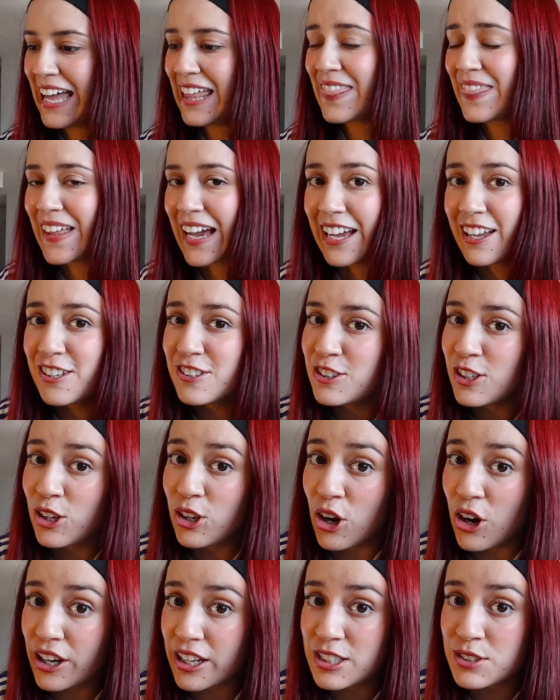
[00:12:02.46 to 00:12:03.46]
and that is the
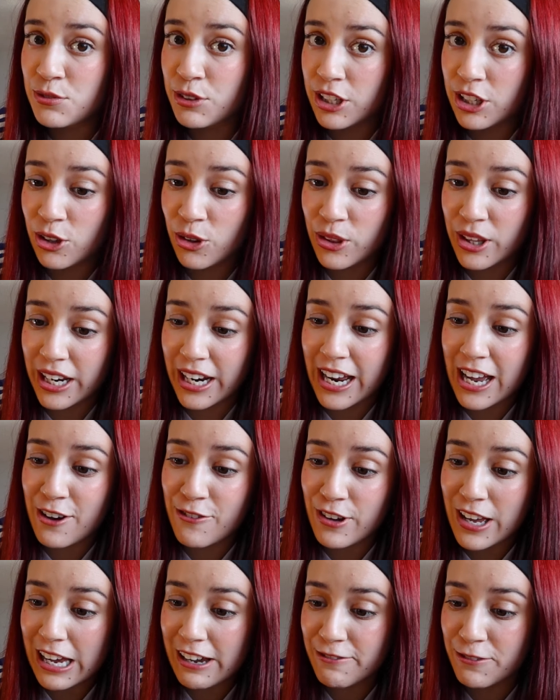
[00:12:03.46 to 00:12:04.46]
longest video that I
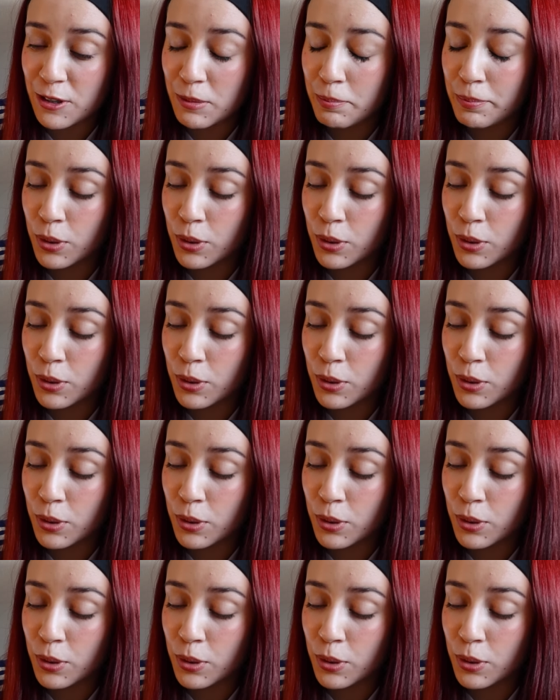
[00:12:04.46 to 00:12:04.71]
have ever